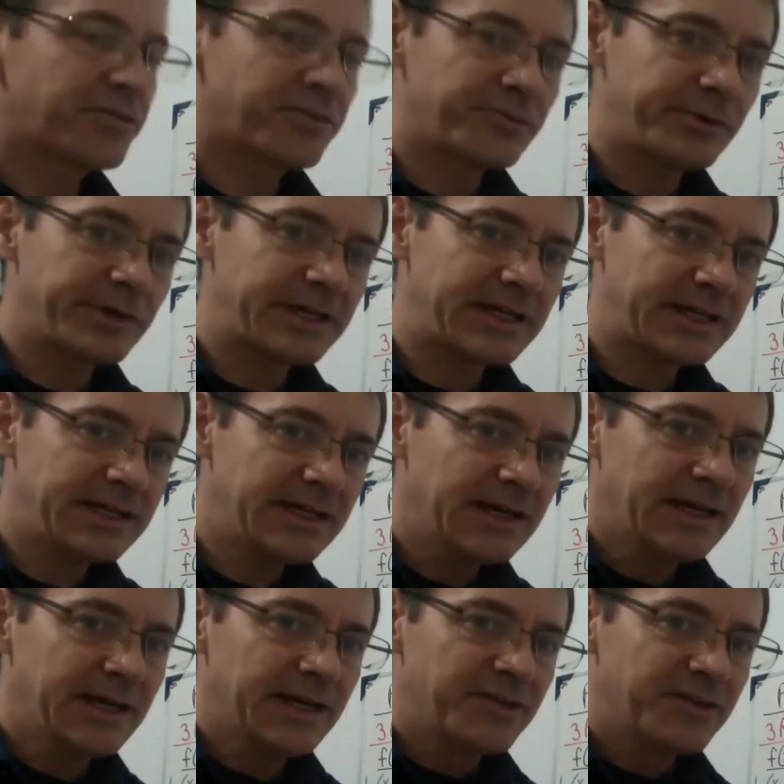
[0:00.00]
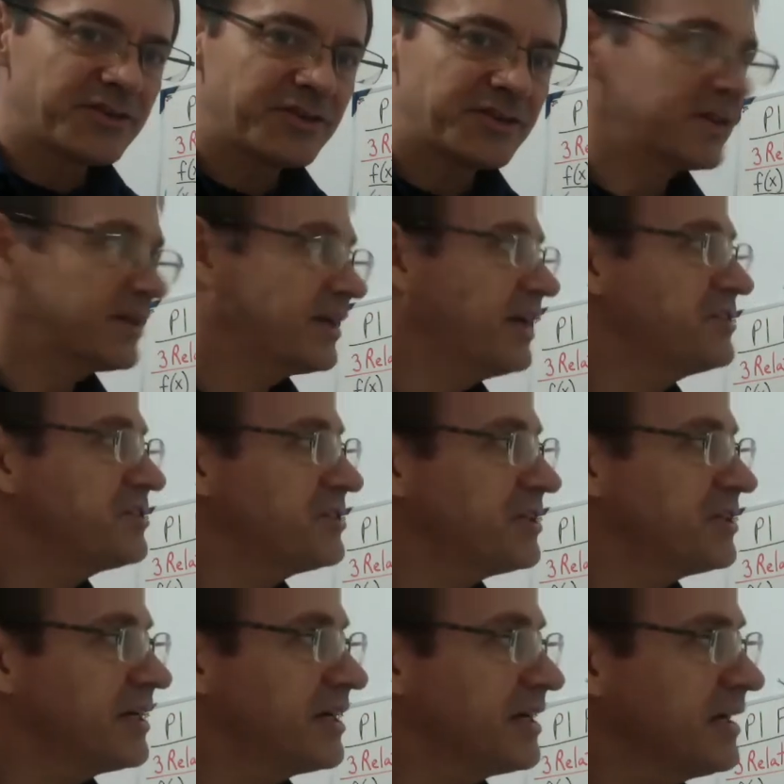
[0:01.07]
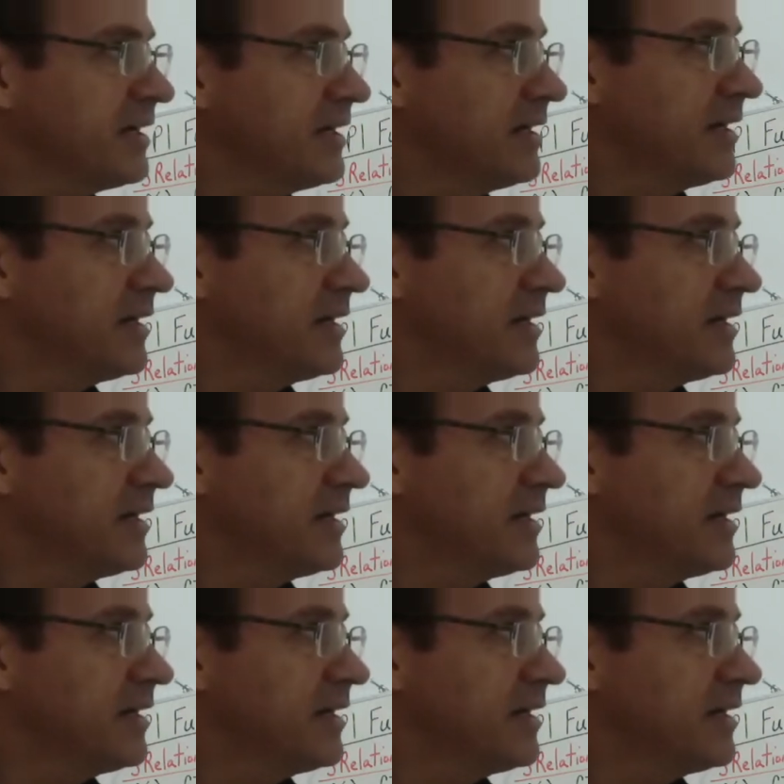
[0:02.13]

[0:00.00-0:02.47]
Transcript: 3, Sketching